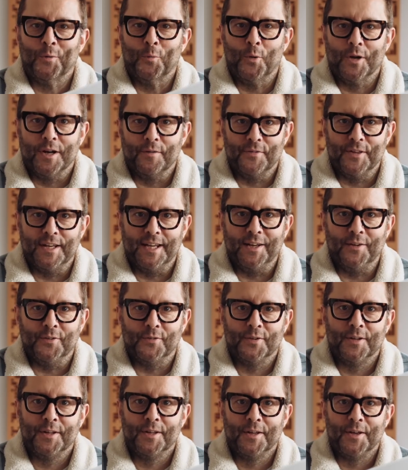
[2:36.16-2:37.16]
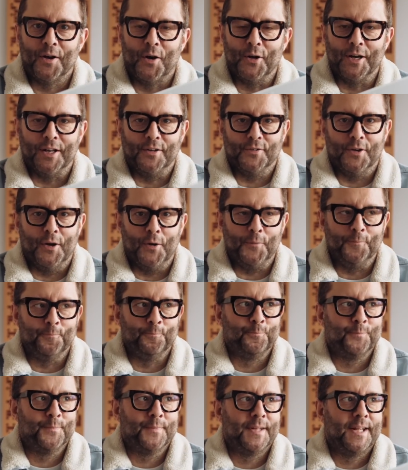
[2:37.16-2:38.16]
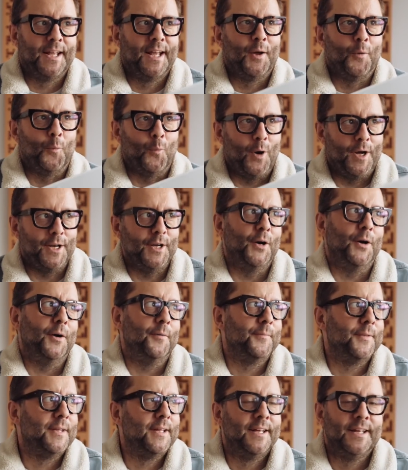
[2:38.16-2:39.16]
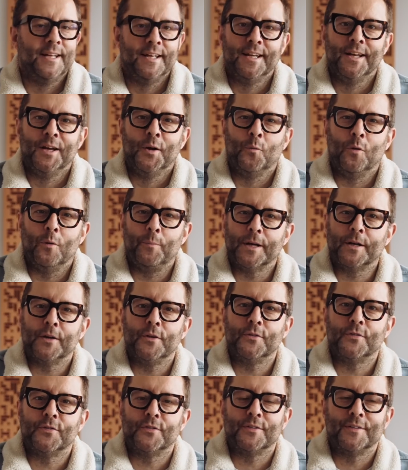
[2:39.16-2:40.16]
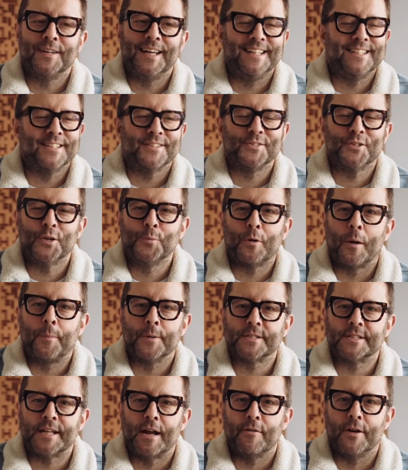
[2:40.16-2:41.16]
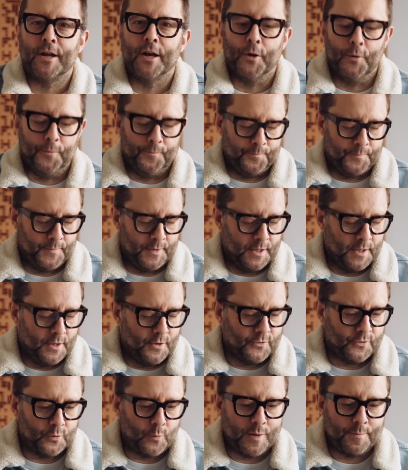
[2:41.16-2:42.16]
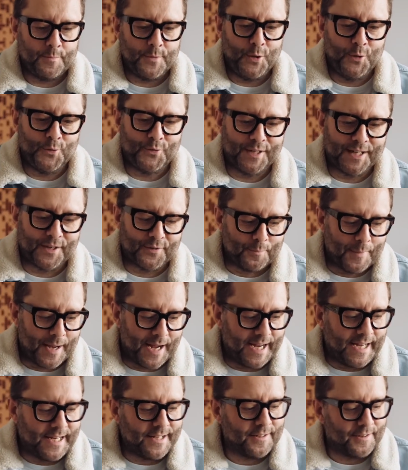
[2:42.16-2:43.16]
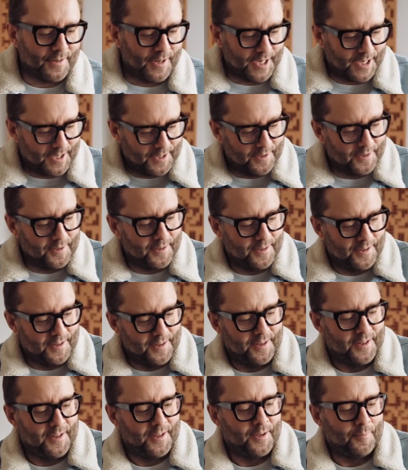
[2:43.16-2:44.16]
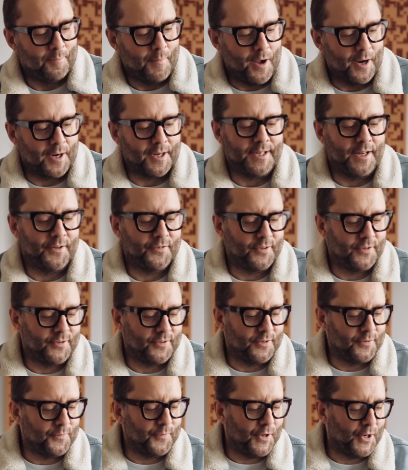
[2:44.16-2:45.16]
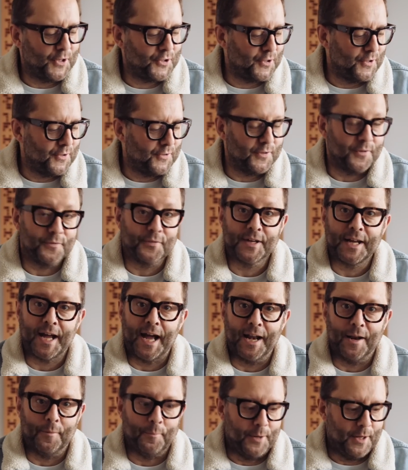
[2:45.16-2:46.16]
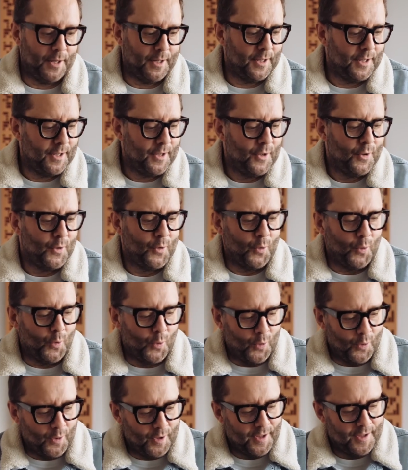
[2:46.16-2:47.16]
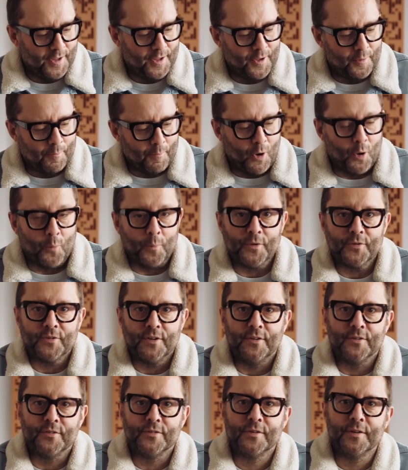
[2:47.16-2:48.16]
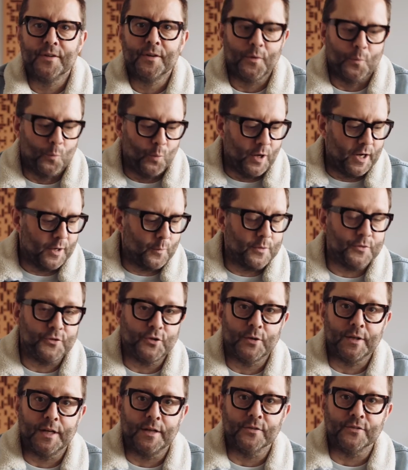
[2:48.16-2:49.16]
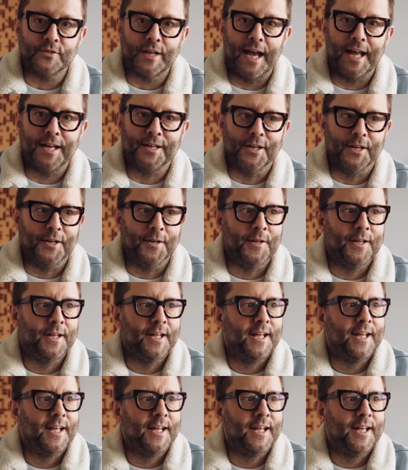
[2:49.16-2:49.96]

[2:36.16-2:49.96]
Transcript: one of these on its own. Why not? Well, because it doesn't do proper stereo. So when music is made, like Mark Anestis's versions of Calibre or Momus's work with Julian Standen,